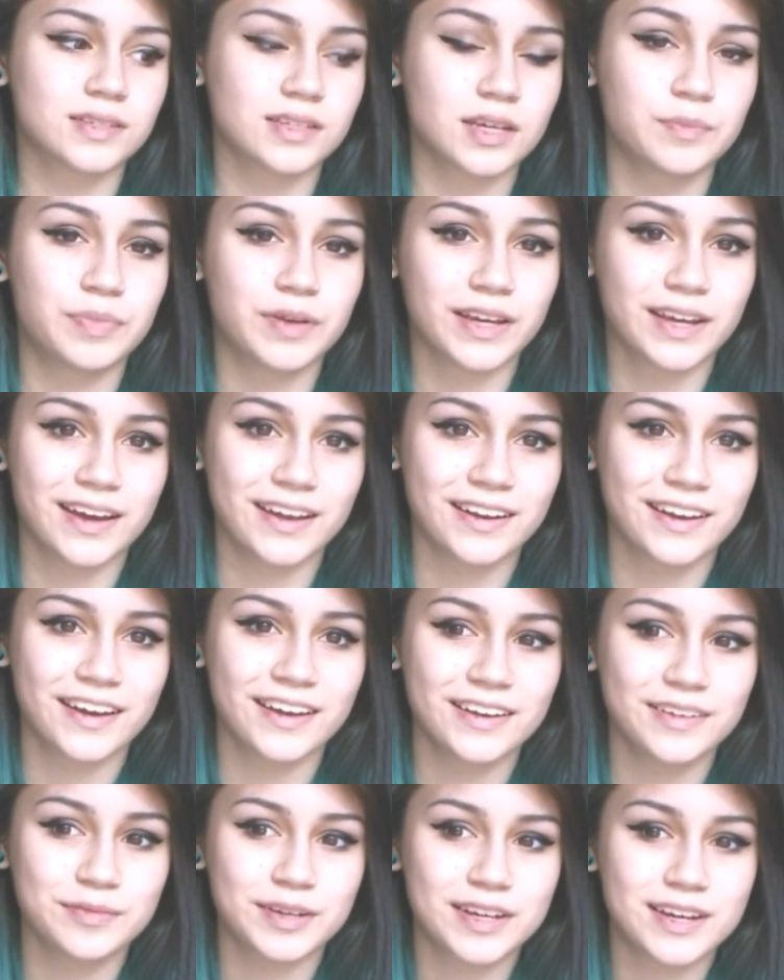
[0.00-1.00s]
sleeping at
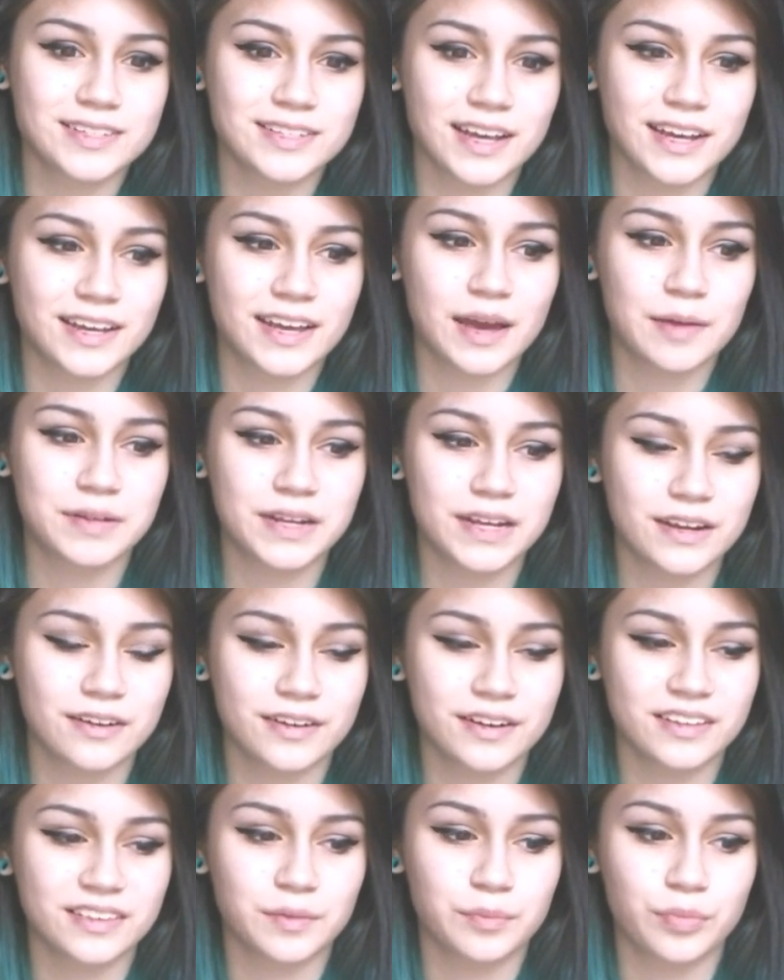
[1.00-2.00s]
night because I kept
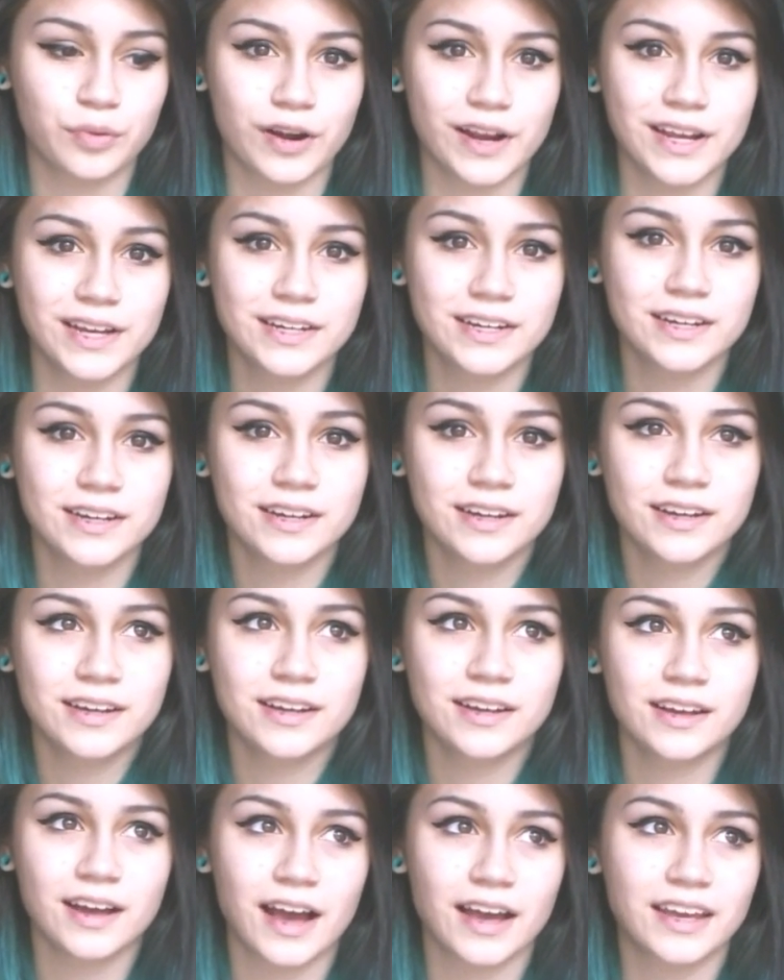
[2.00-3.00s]
hearing the break
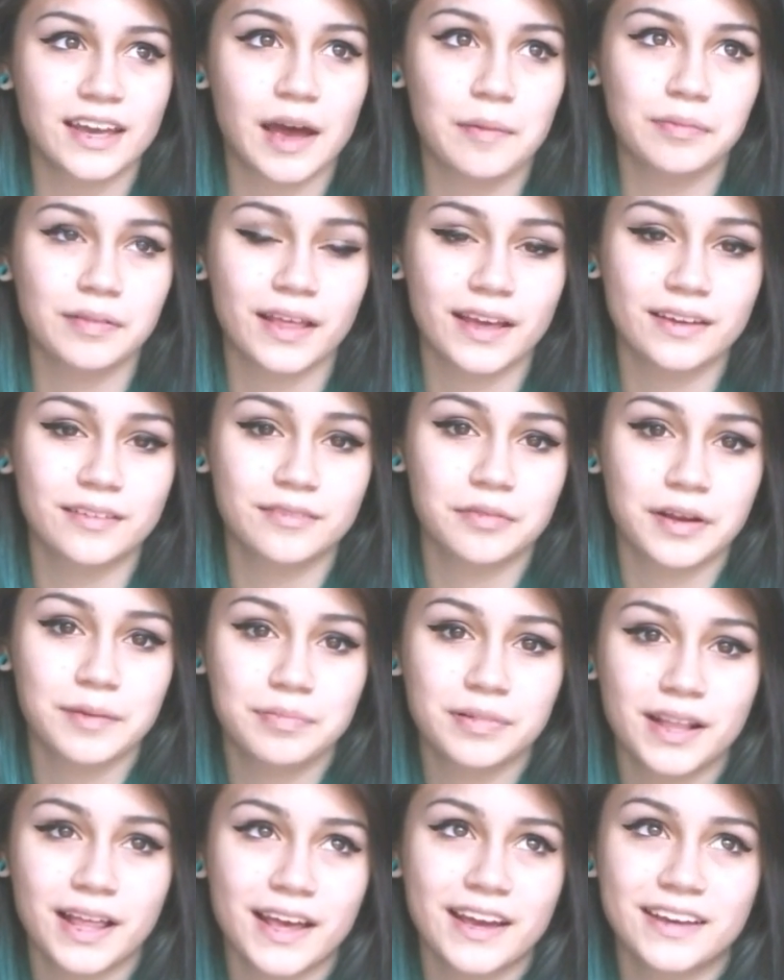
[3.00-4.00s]
I kept like
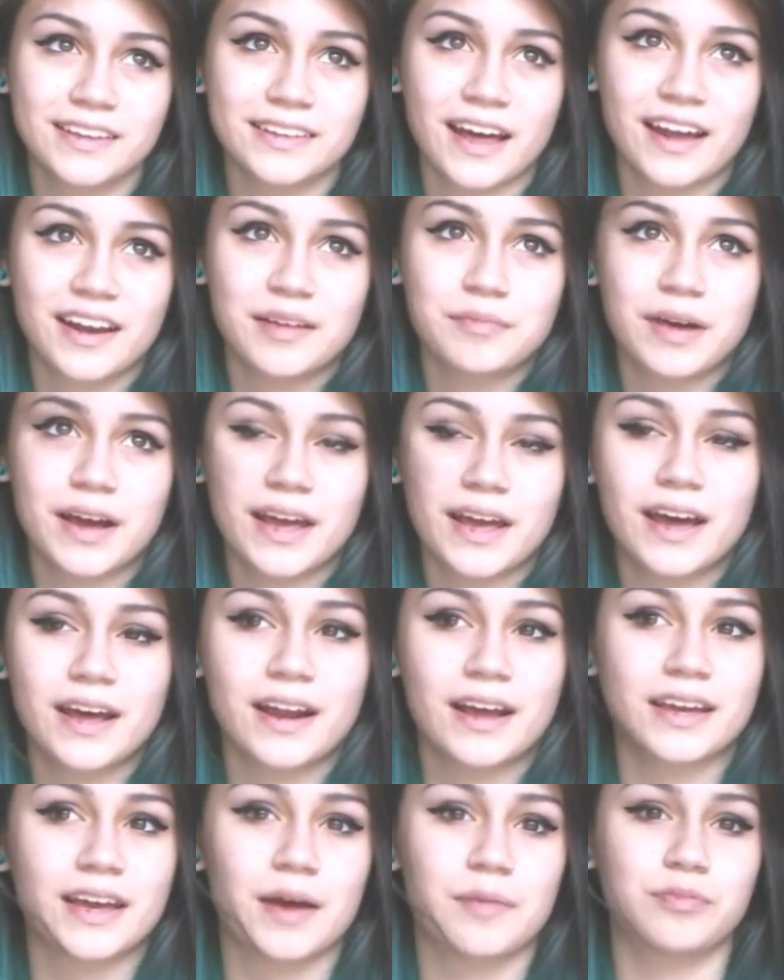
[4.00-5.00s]
replaying that in my
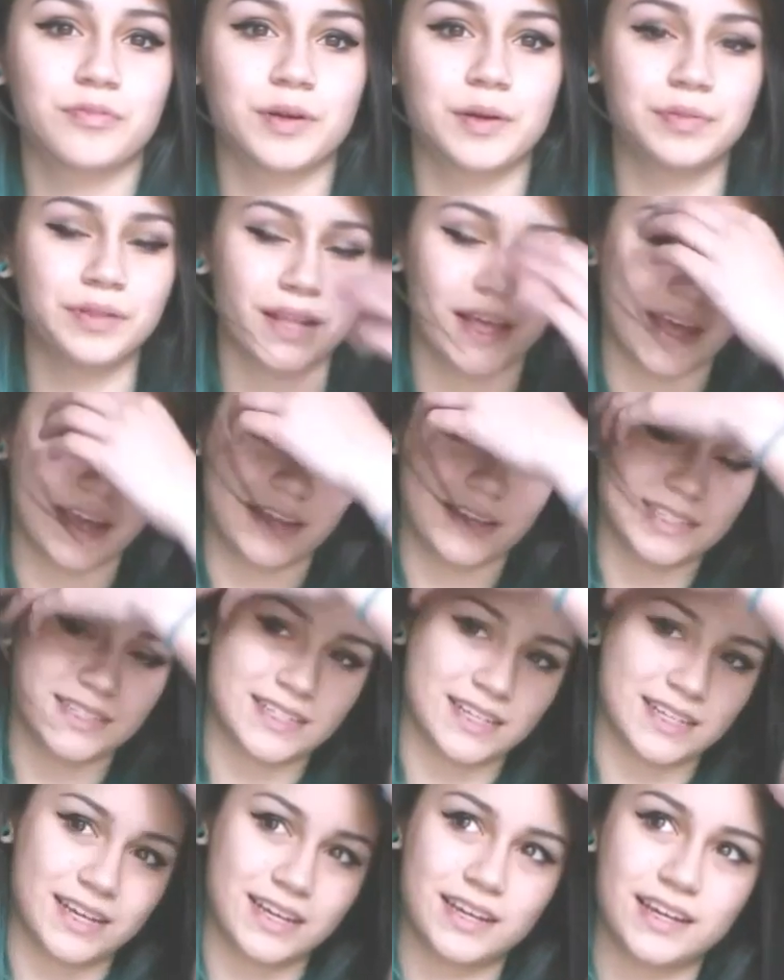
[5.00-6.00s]
head. I kept replaying
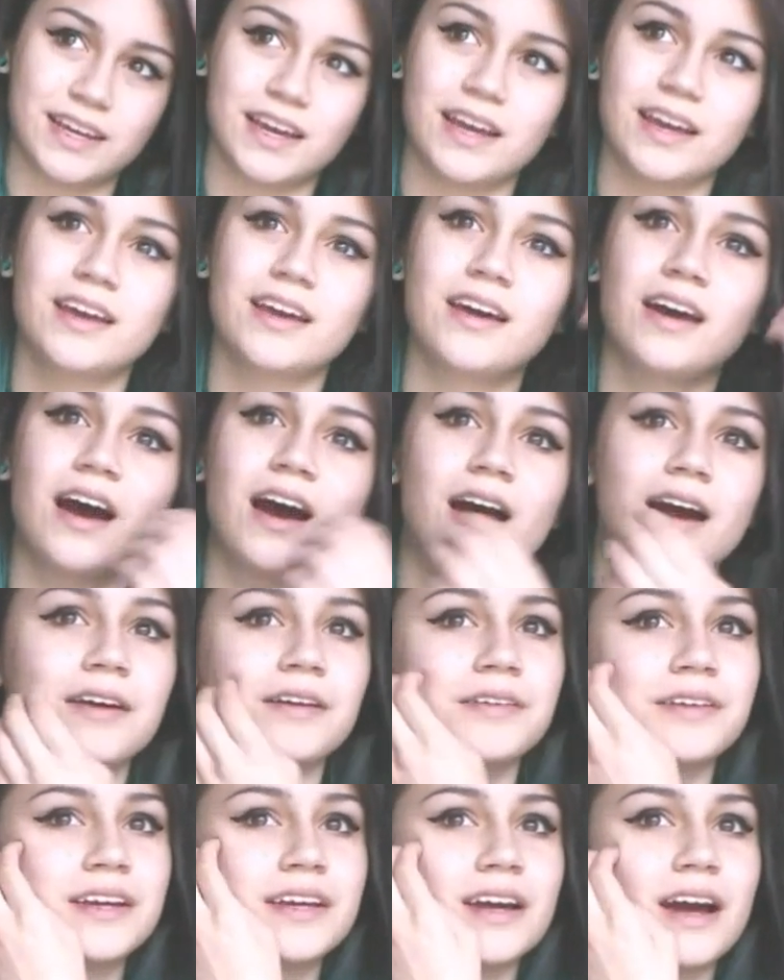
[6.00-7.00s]
seeing it.
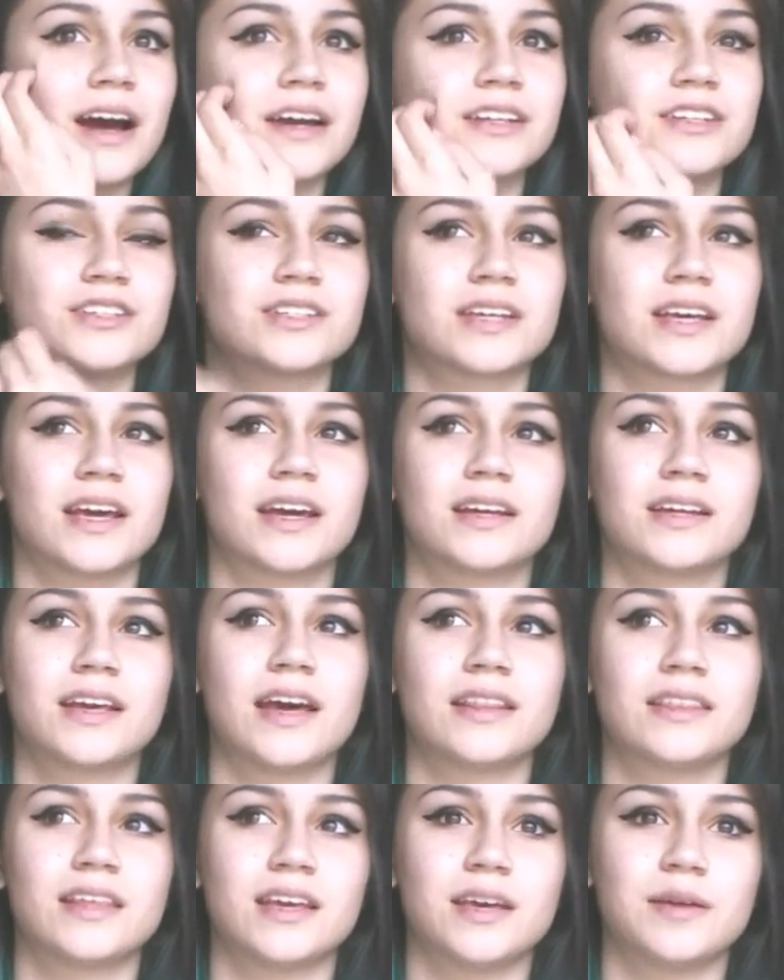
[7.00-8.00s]
I, I just
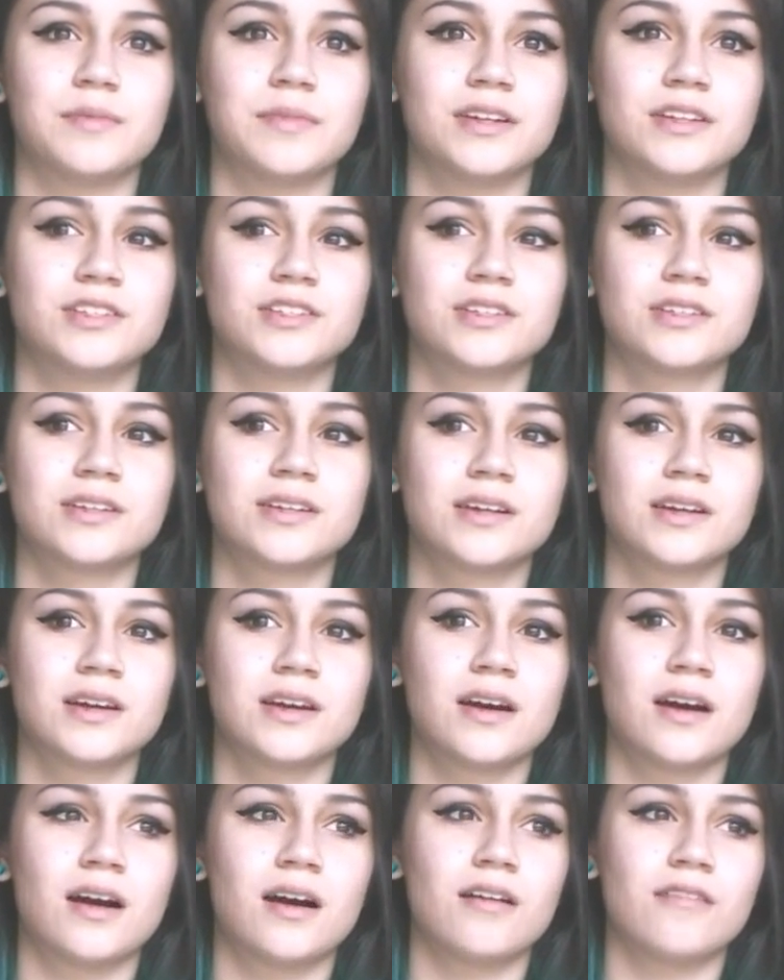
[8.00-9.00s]
can't get the image
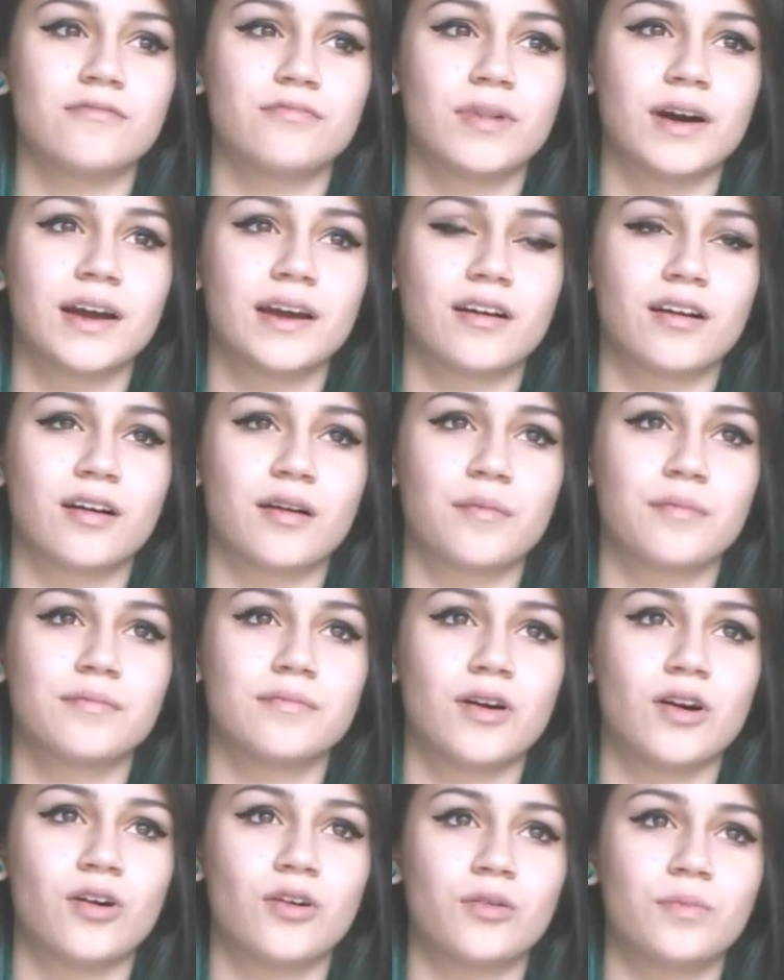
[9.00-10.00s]
of my
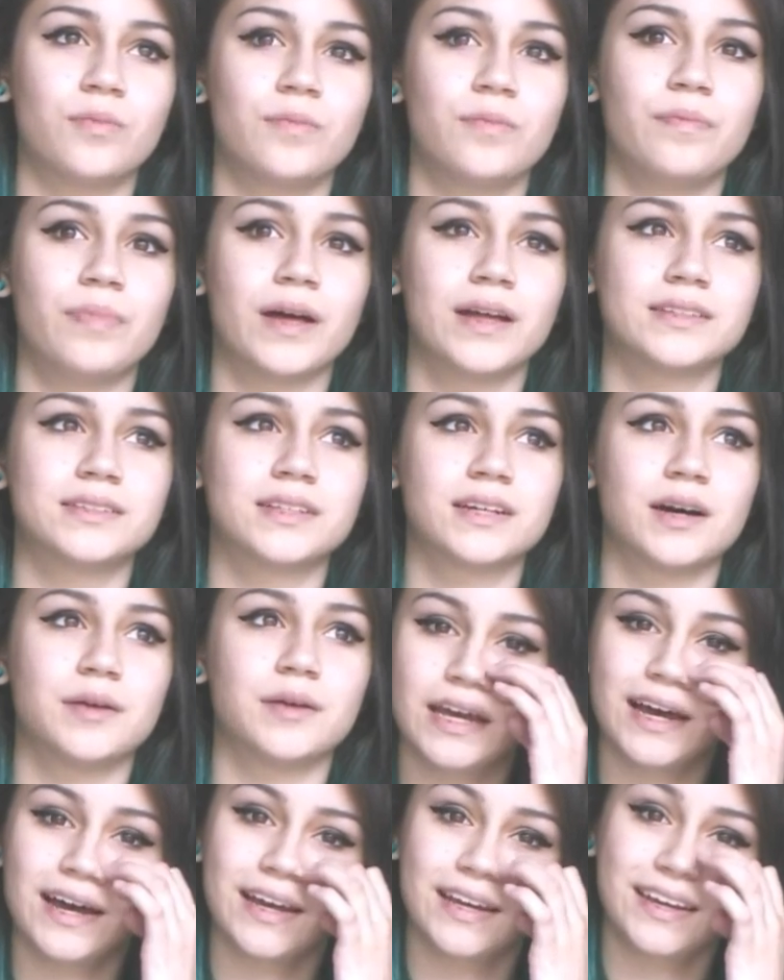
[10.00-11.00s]
arm all bent.
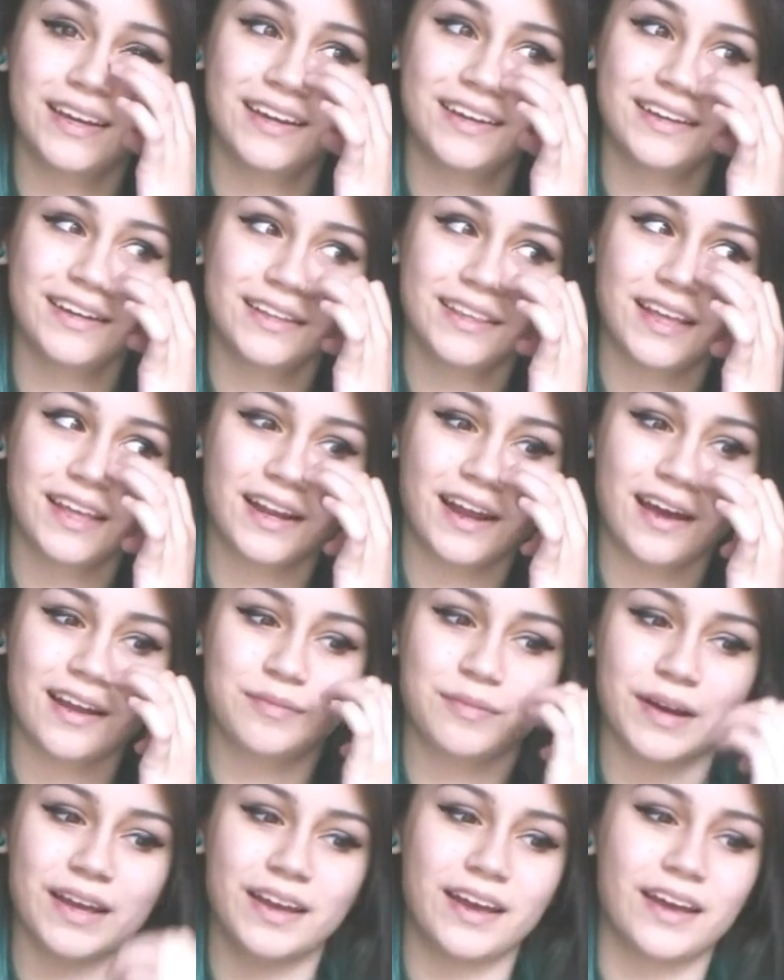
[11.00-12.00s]
Yeah, I can't get that
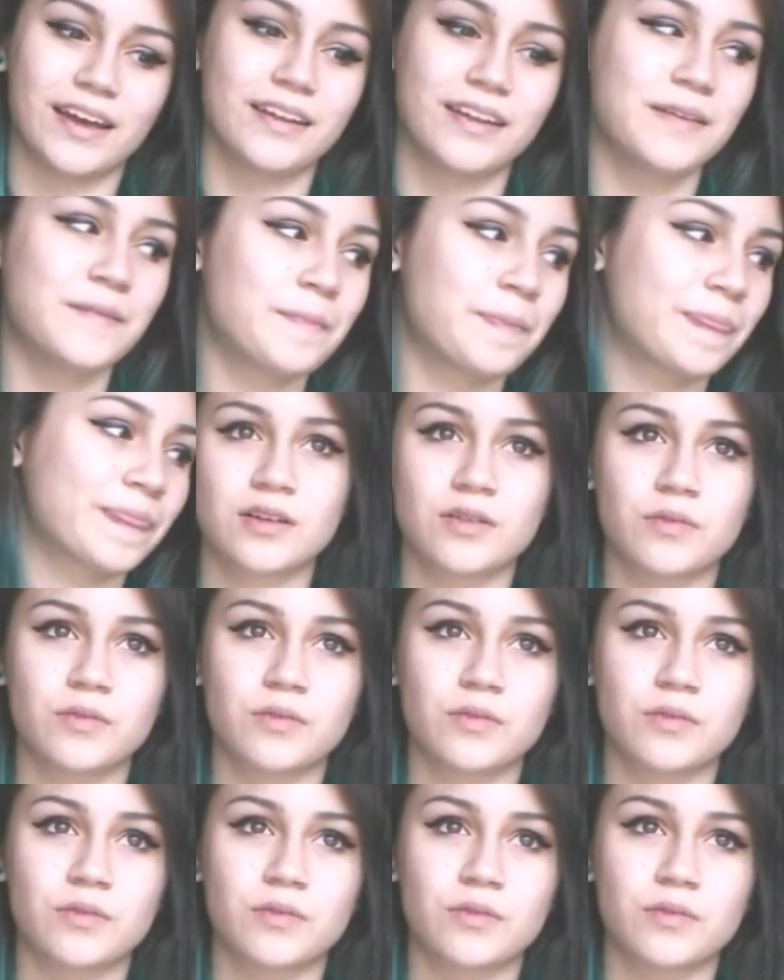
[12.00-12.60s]
out of my head.